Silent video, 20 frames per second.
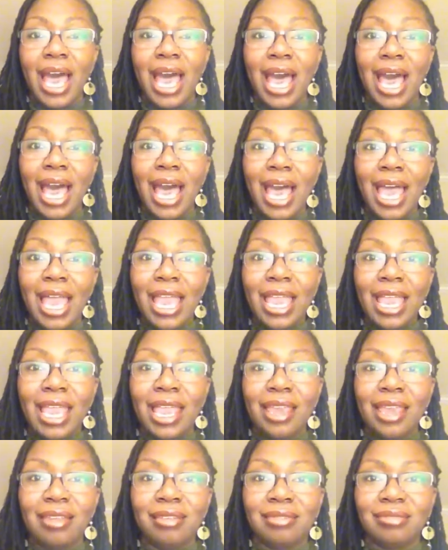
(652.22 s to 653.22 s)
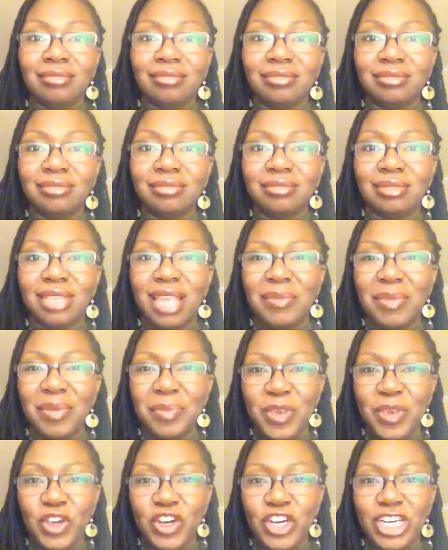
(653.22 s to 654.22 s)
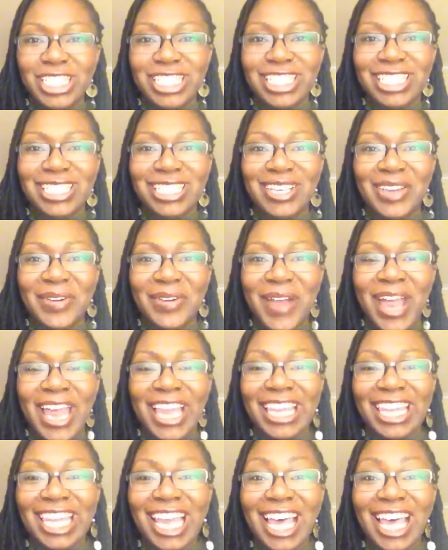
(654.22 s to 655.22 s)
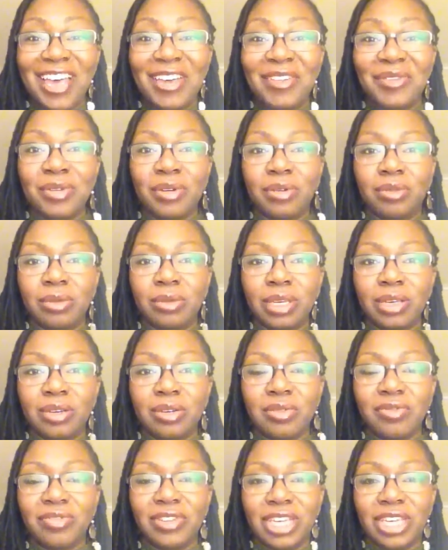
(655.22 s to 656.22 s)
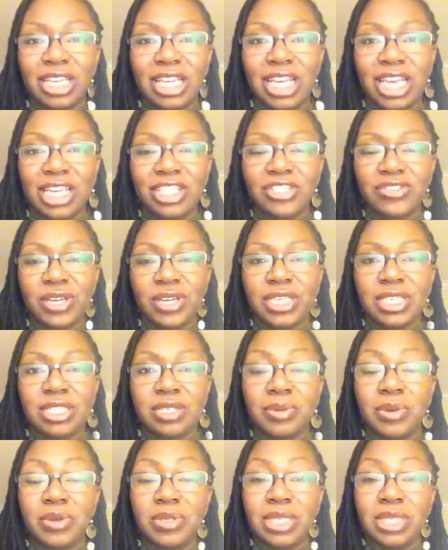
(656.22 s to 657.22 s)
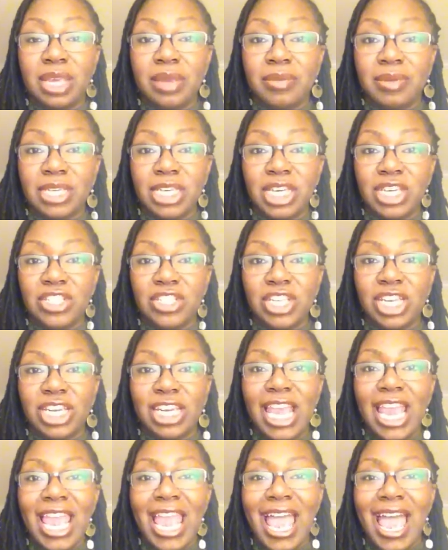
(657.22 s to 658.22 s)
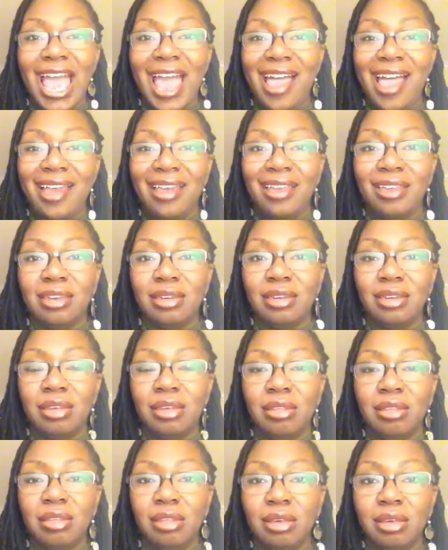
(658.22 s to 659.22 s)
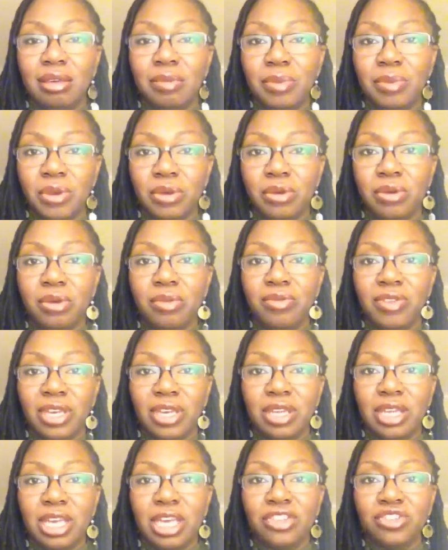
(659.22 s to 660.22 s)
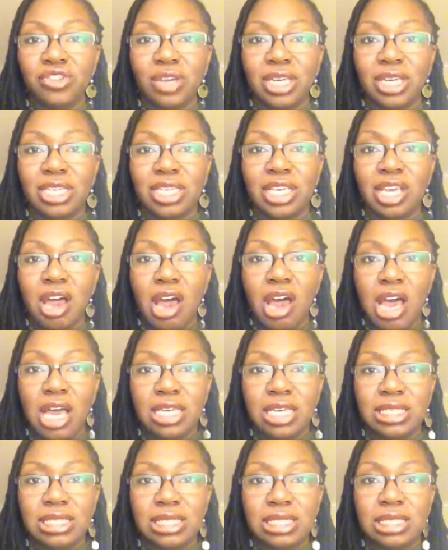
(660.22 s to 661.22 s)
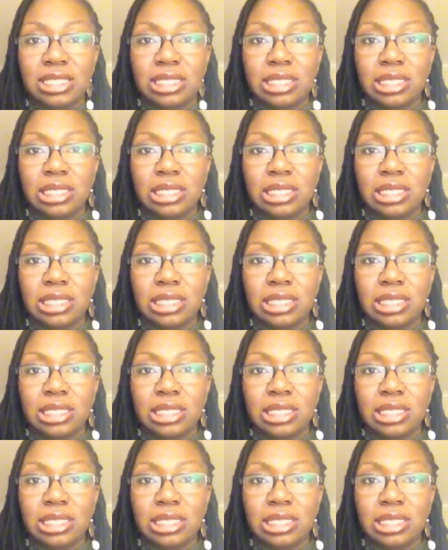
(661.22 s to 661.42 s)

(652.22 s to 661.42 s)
I am a purist, so I love real vanilla extract as opposed to imitation, and the pure vanilla extract cost